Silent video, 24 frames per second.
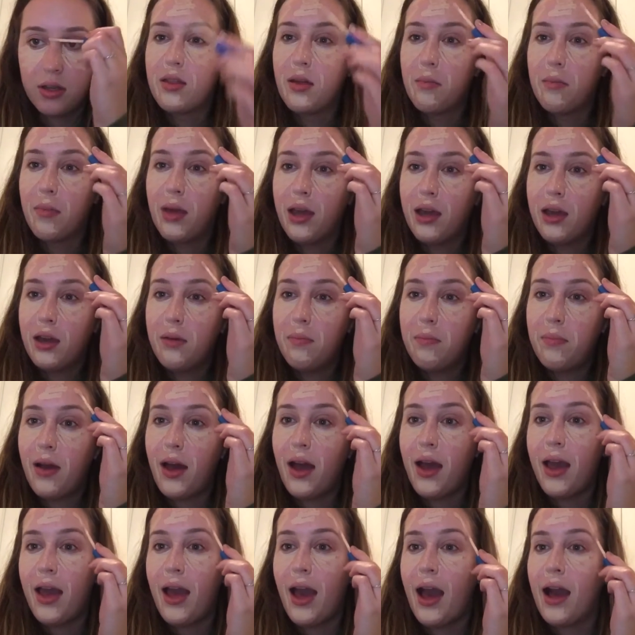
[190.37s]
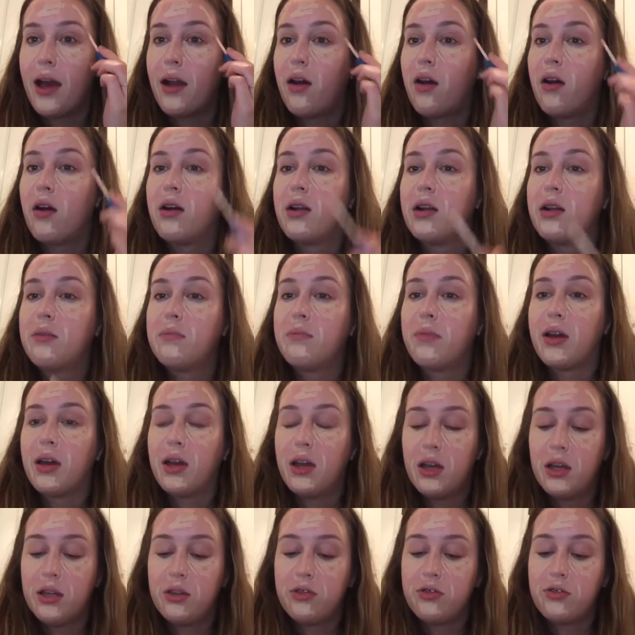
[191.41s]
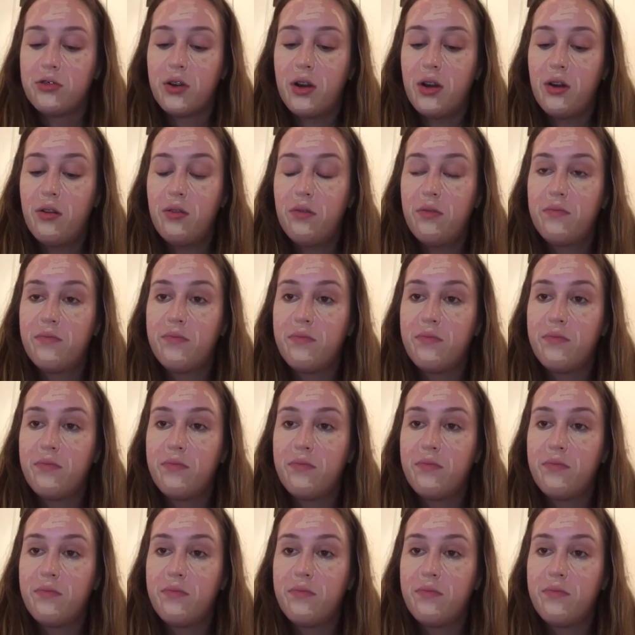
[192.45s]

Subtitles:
The makeup I had on in my intro